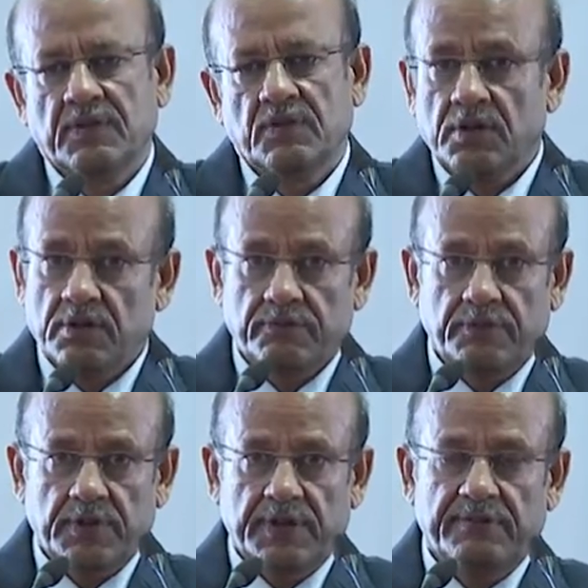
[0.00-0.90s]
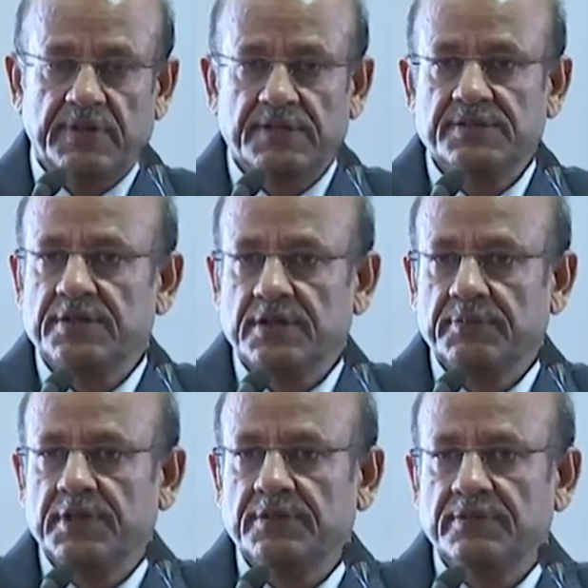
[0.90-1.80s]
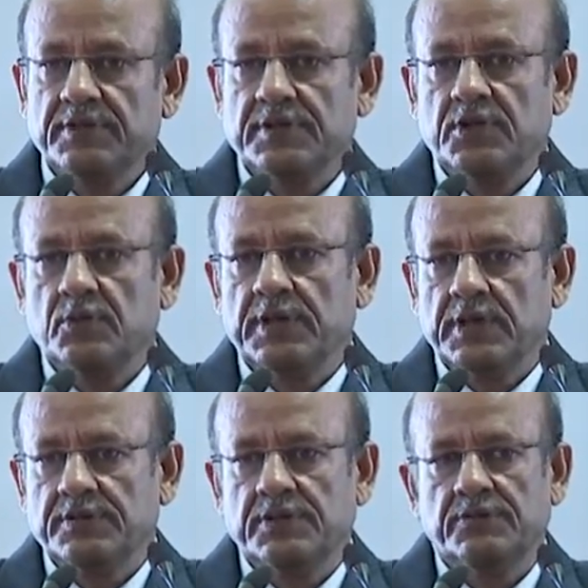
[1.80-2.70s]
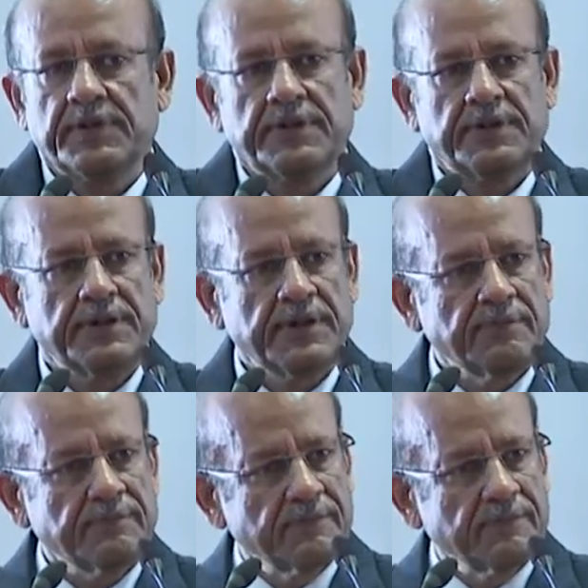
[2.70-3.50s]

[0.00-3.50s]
Lot of foreign awards are coming which are to be executed in India.